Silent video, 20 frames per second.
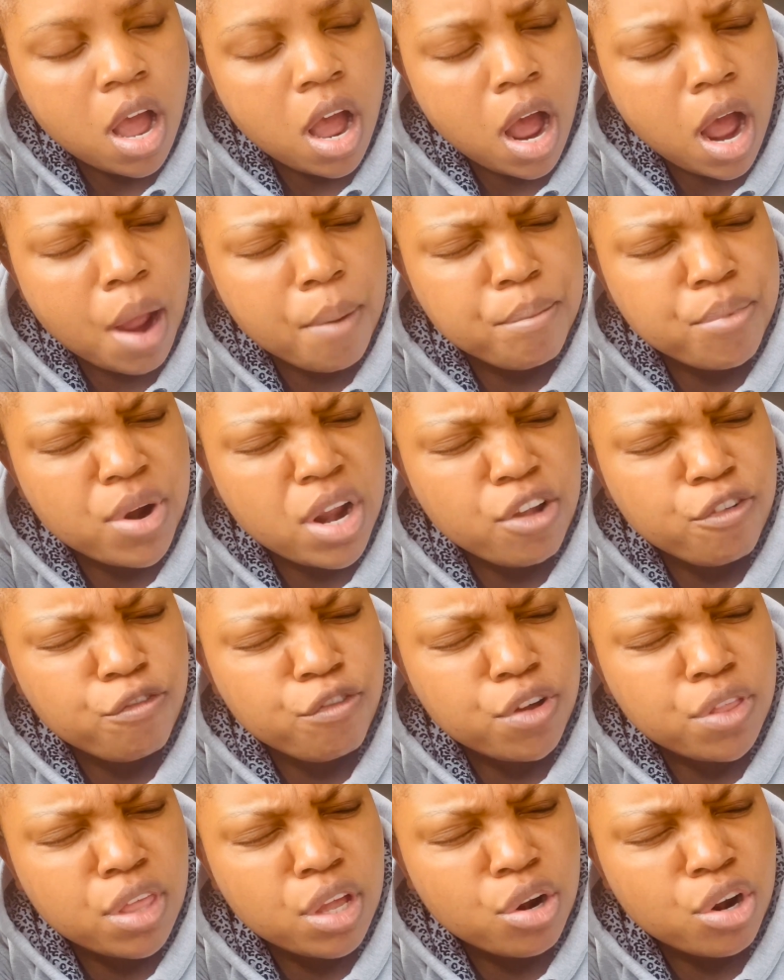I pray
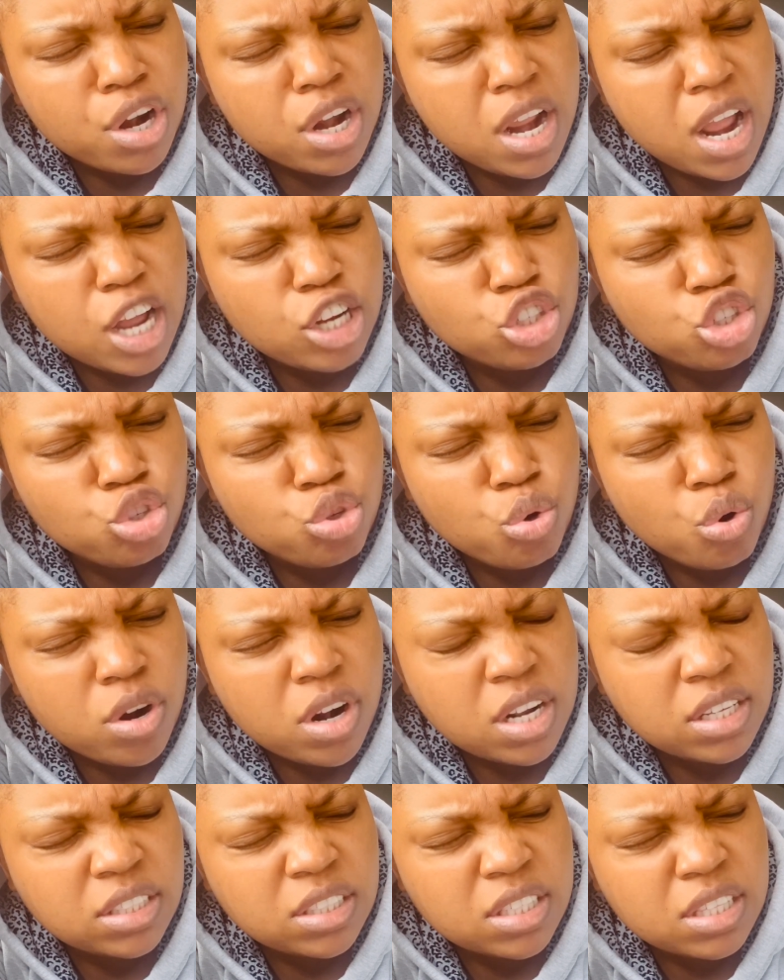for the
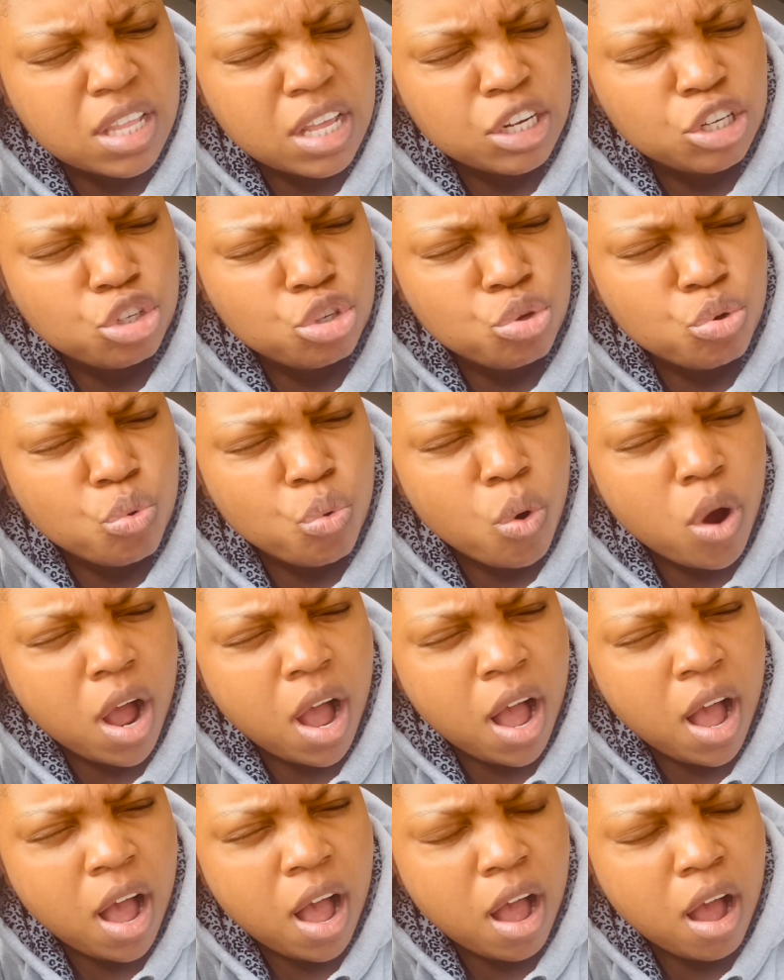reassurance that you
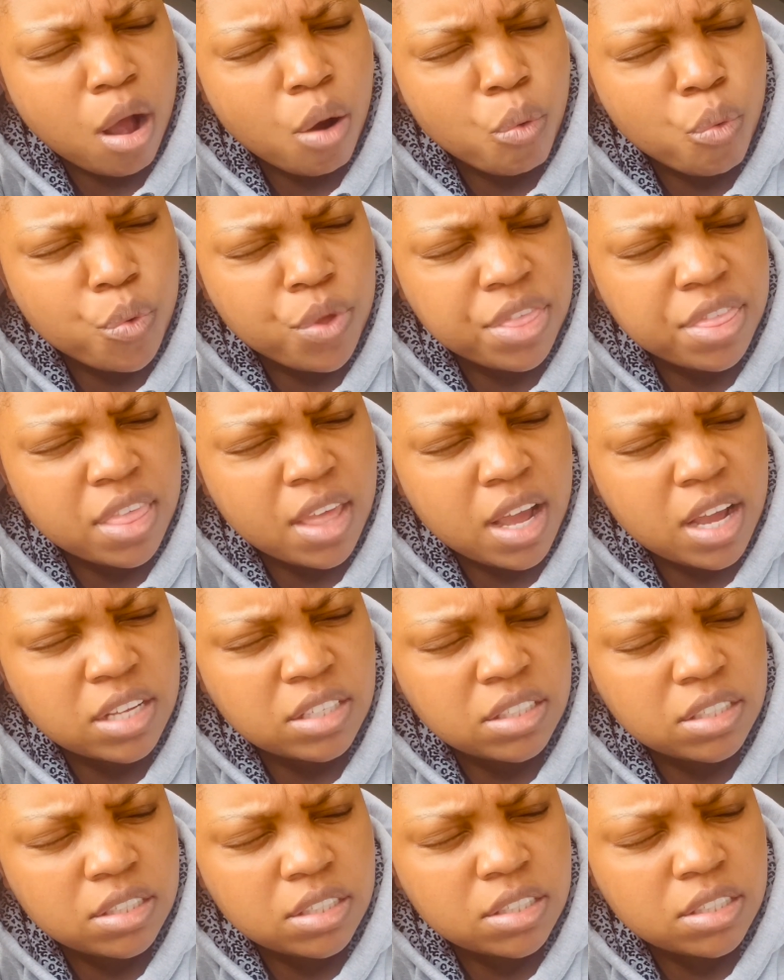are with
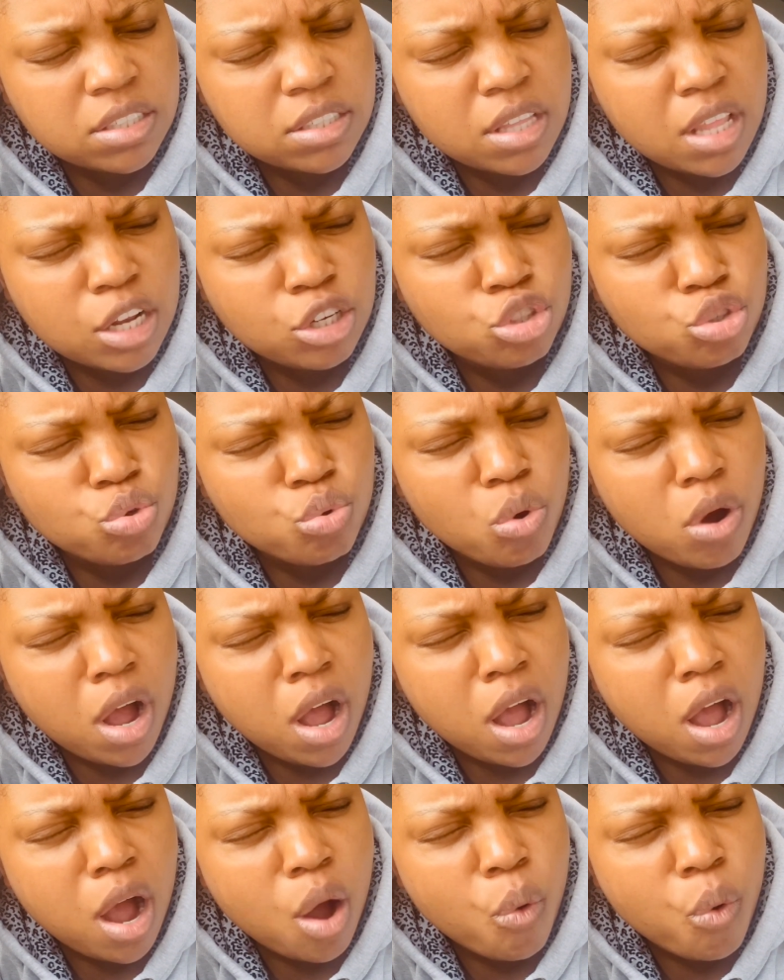us, that you
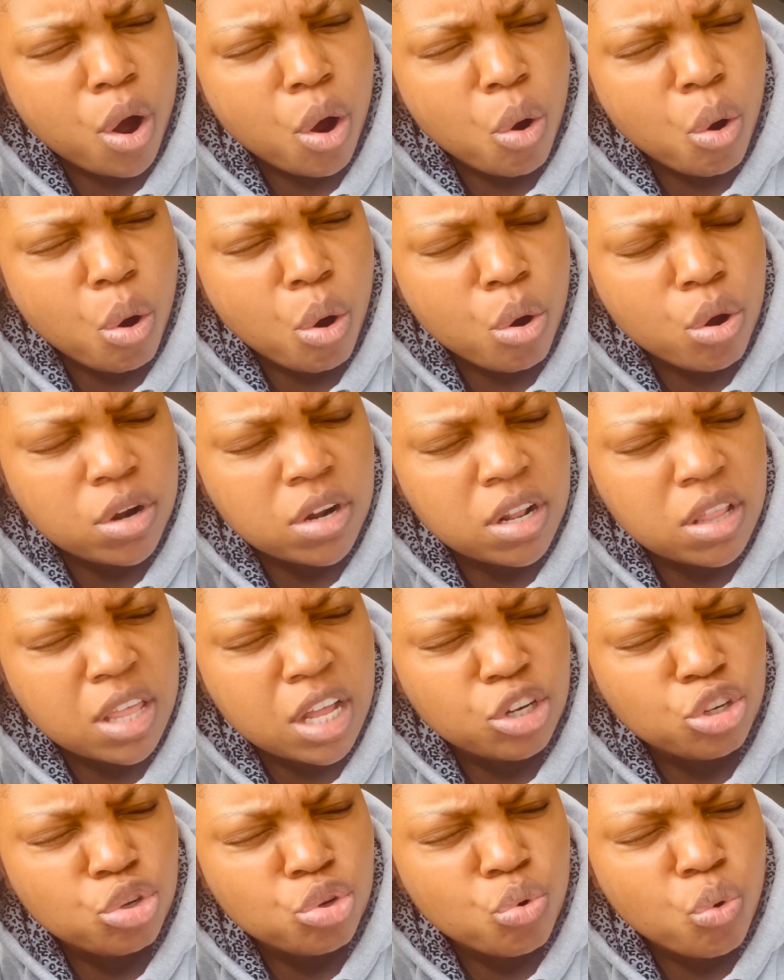are our God,
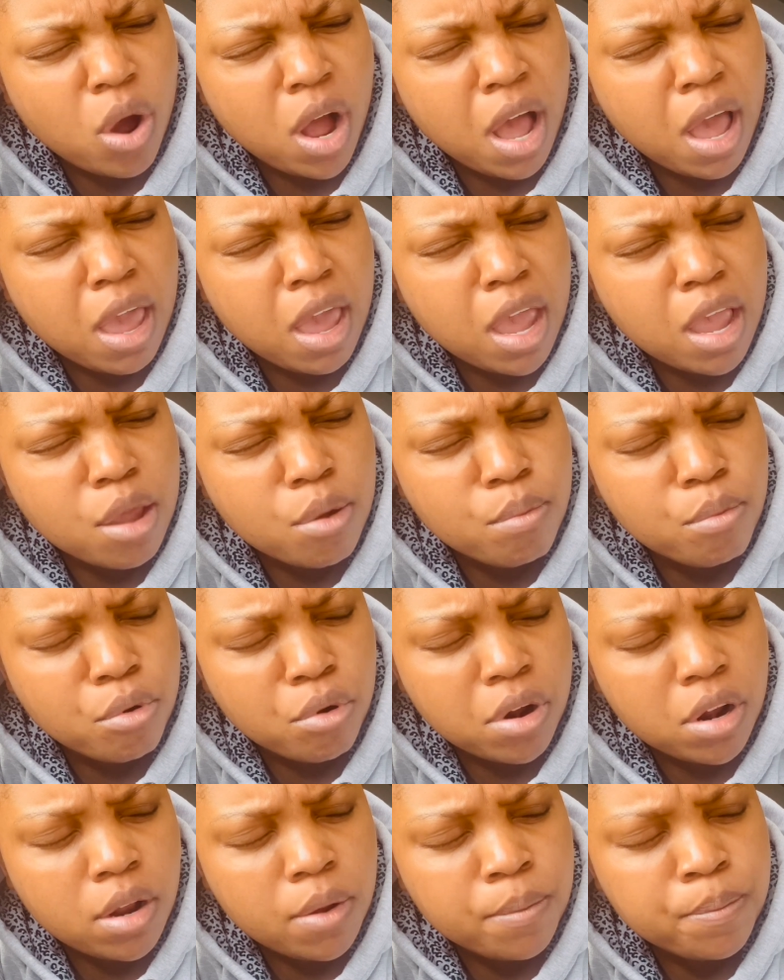that you are able